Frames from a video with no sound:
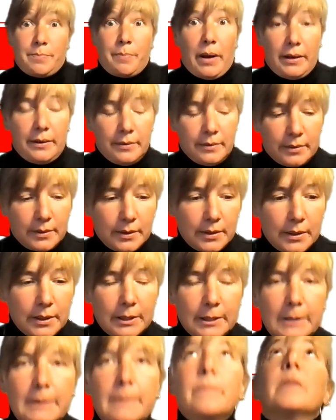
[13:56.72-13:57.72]
button.
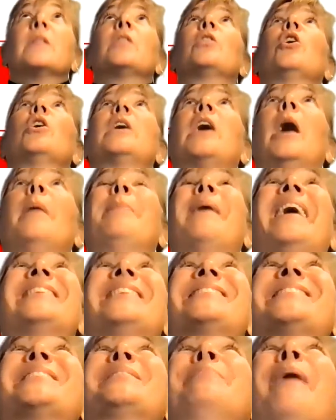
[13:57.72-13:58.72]
Look up
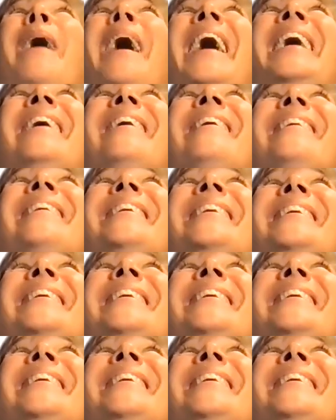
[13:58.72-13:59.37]
and smile.